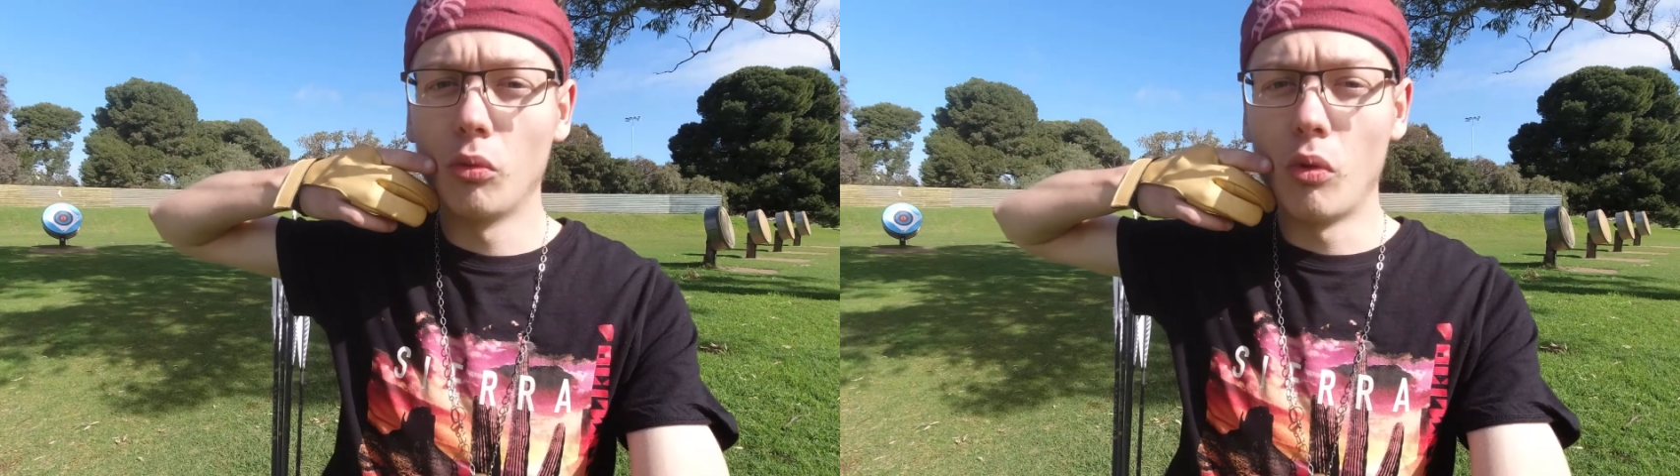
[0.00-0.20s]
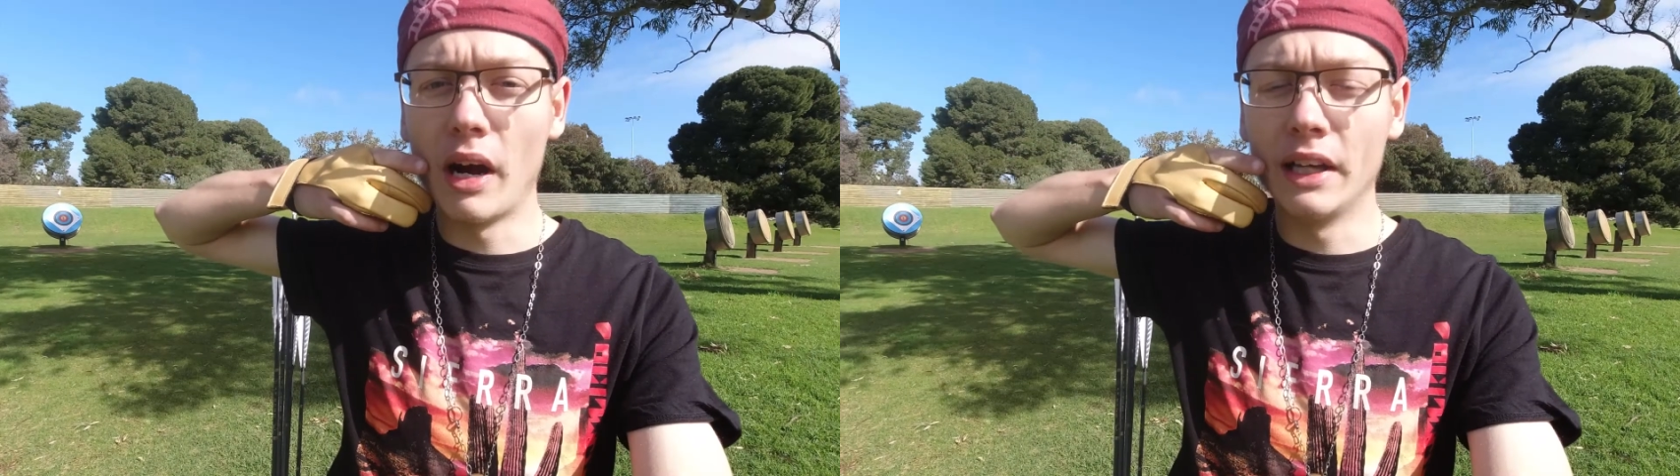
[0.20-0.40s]

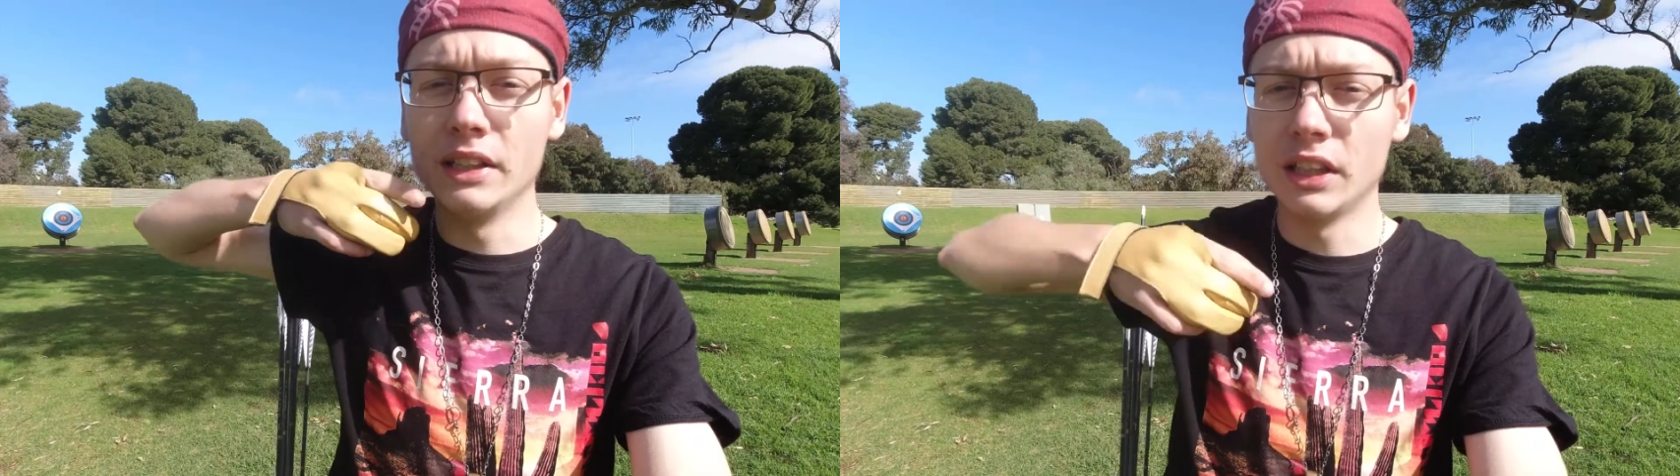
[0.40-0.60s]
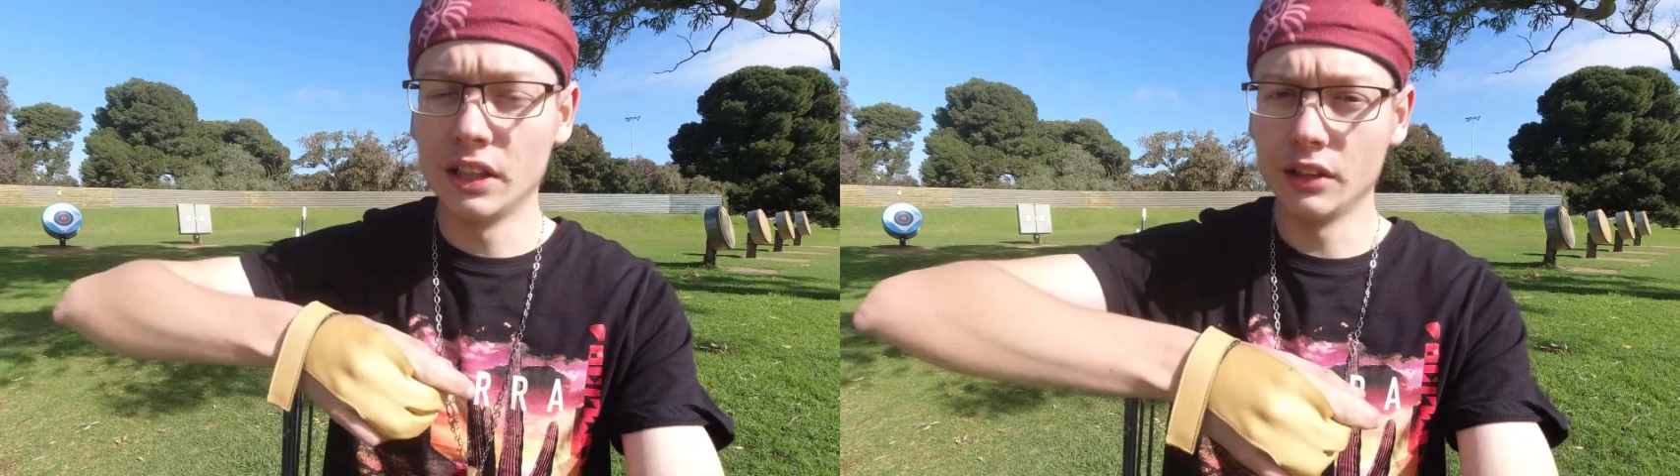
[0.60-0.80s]
wind
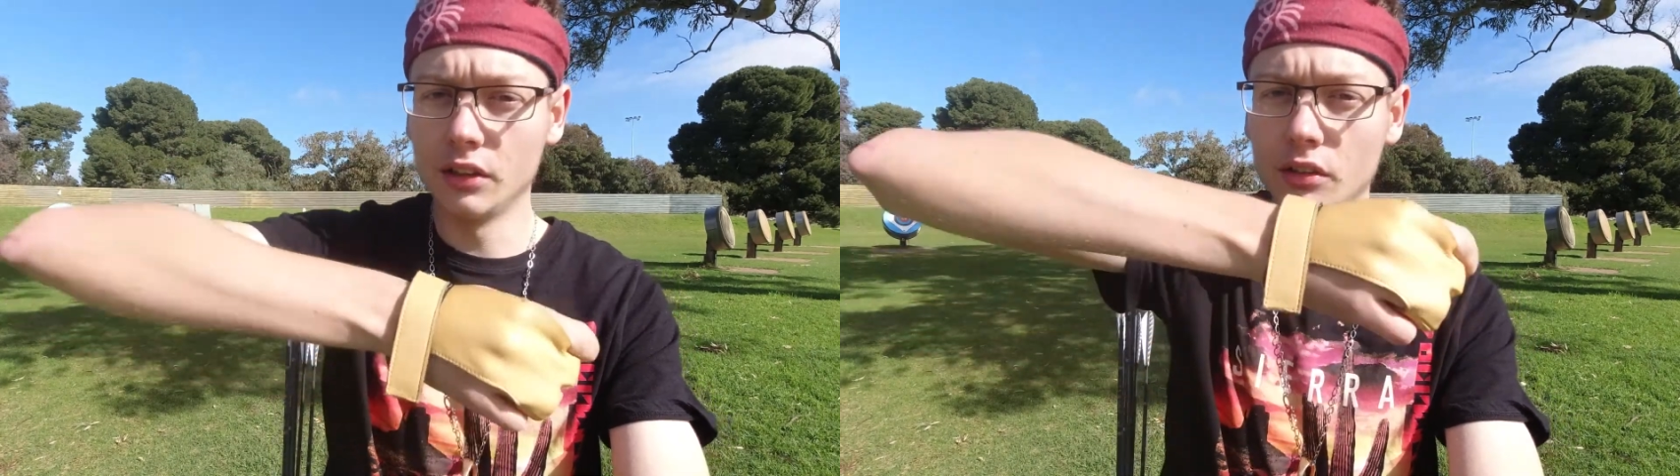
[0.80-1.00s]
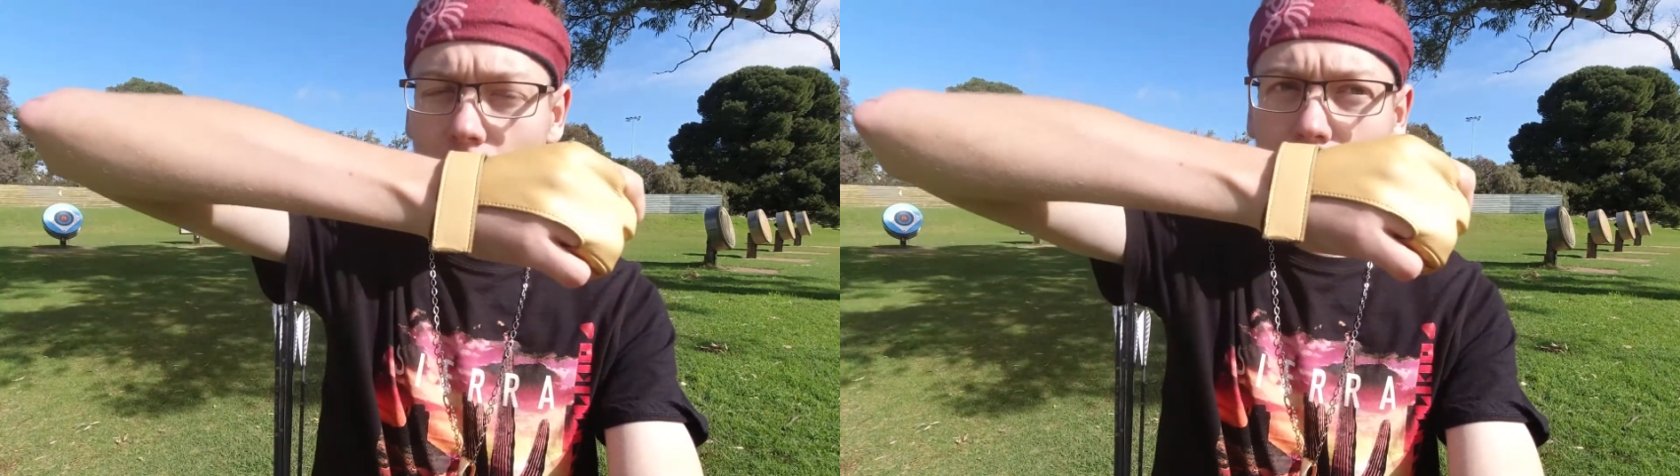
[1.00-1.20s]

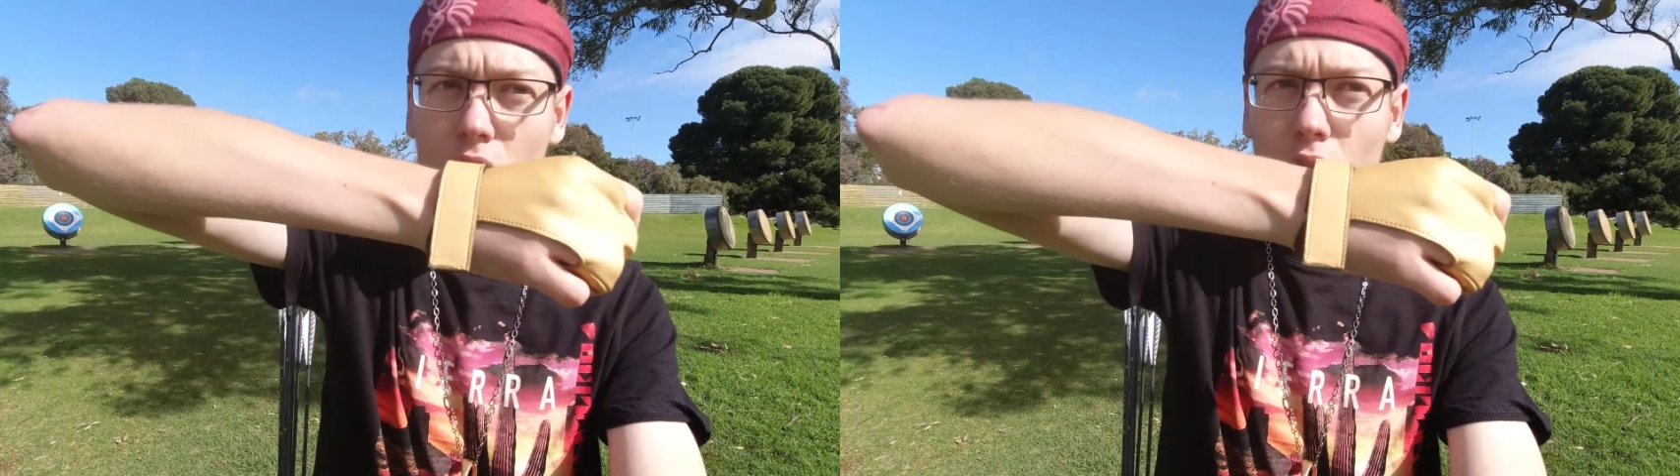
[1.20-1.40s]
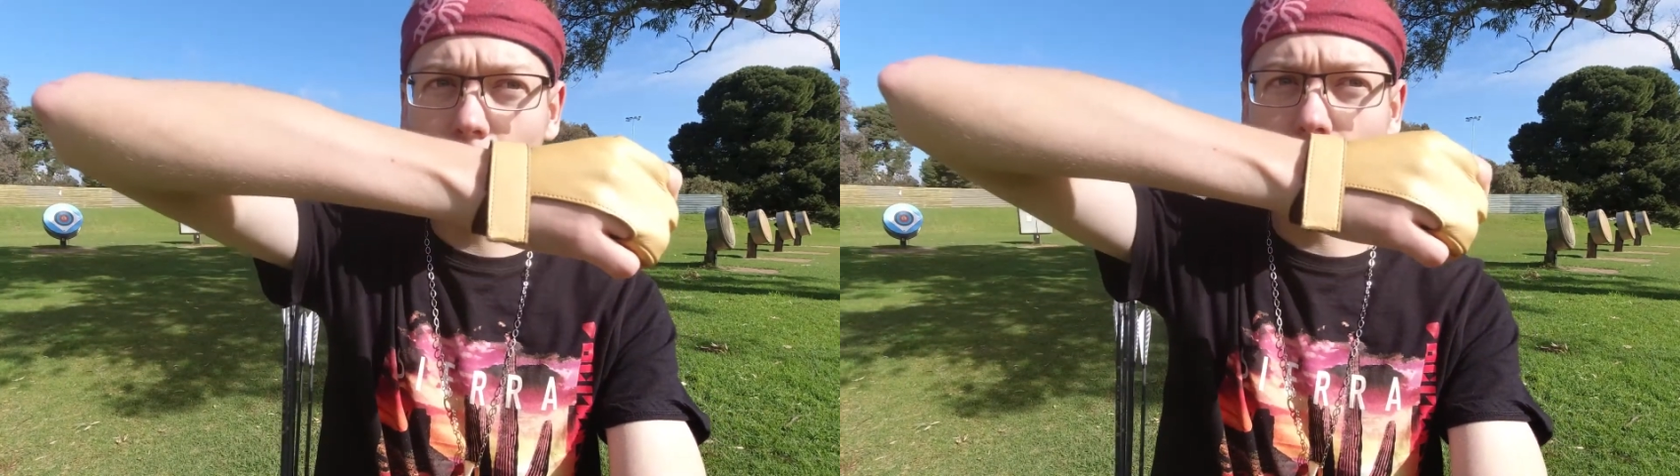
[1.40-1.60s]
in
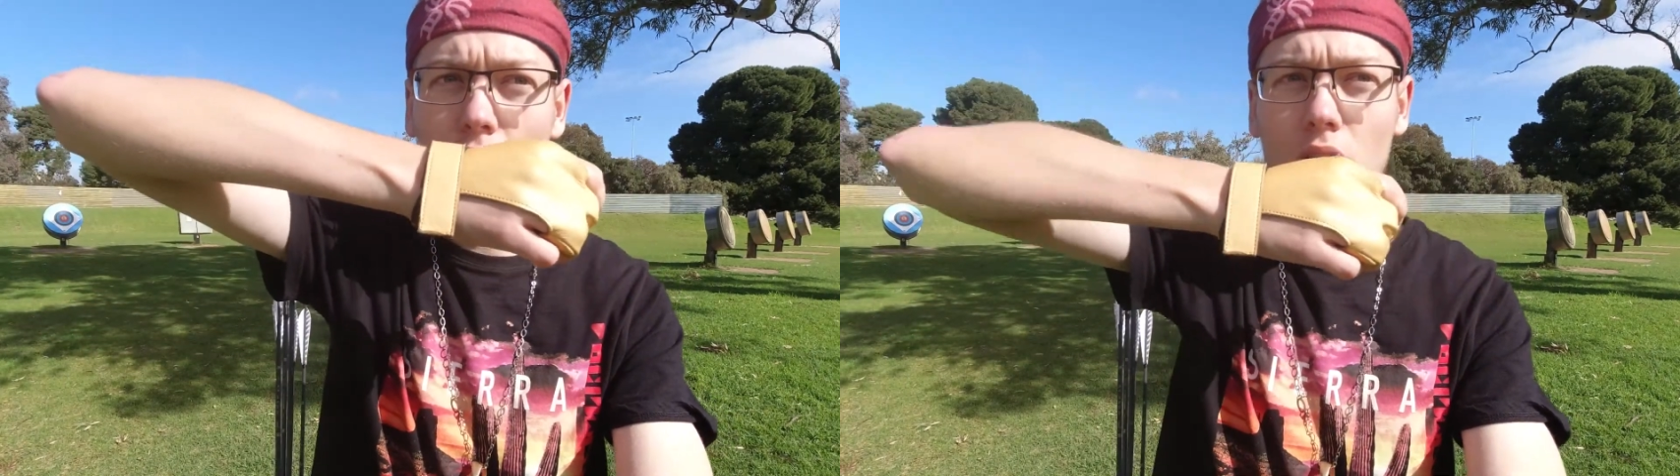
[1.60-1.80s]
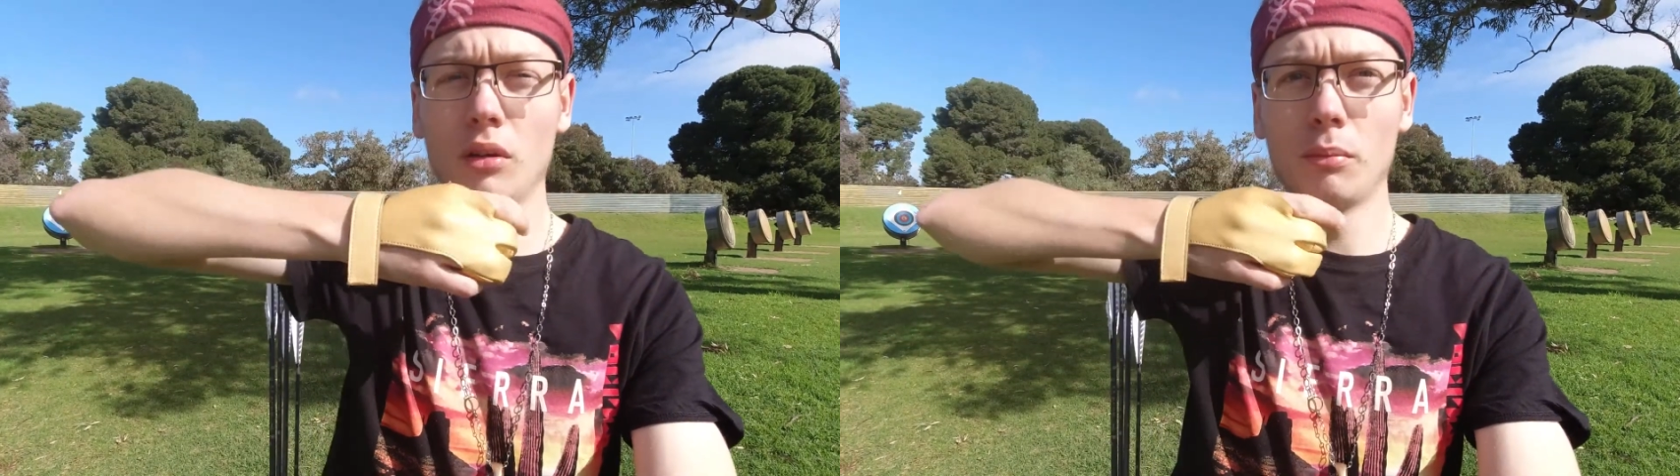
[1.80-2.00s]
or